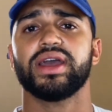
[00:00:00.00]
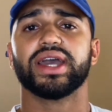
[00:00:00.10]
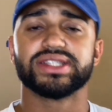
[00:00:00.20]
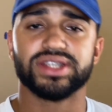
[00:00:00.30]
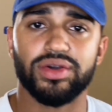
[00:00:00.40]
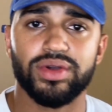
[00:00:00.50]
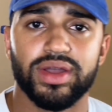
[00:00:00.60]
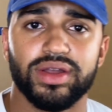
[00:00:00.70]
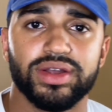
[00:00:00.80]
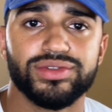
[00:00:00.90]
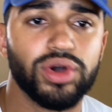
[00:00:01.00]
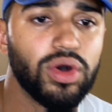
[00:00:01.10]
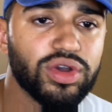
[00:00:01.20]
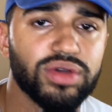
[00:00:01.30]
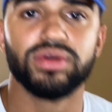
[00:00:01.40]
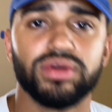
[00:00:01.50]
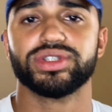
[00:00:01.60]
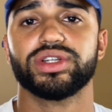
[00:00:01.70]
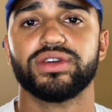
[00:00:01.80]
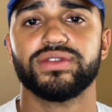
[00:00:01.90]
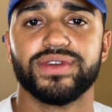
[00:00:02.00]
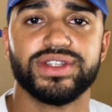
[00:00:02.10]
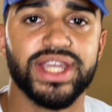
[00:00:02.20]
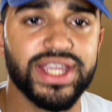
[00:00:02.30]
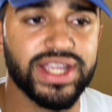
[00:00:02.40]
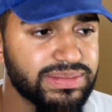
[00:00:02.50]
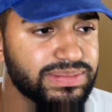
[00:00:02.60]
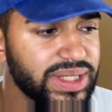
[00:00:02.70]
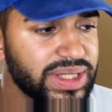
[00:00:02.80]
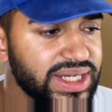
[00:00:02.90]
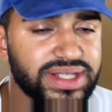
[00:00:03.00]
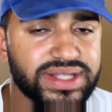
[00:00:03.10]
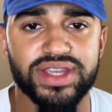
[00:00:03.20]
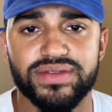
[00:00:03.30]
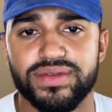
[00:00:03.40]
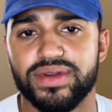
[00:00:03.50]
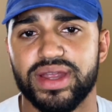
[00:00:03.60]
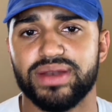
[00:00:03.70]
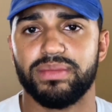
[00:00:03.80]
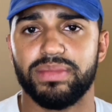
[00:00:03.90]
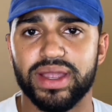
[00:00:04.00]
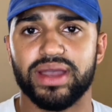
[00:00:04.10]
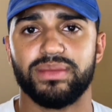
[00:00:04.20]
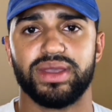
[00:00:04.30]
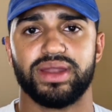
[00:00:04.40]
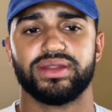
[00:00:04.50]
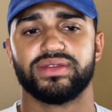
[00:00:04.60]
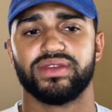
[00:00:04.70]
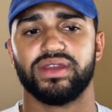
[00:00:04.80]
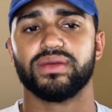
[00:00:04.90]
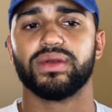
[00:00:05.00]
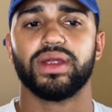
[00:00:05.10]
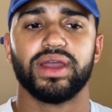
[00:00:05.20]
And so the whole commotion of Jacob being a deceiver and Rebekah being a deceiver